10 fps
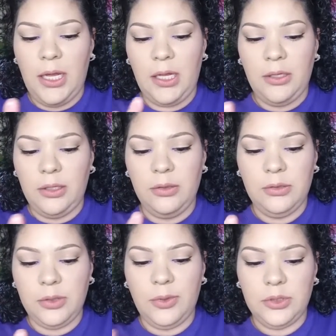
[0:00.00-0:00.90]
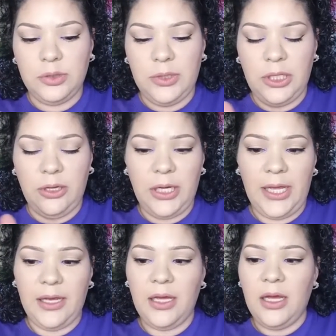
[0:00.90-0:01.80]
and supposedly they're
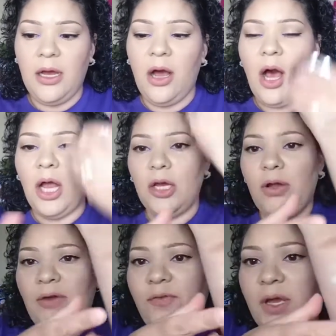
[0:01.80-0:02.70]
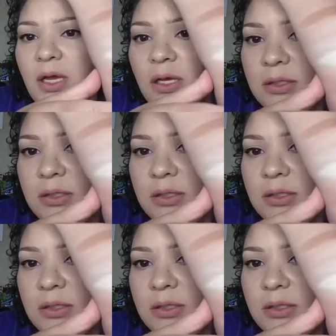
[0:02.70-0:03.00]
like holographic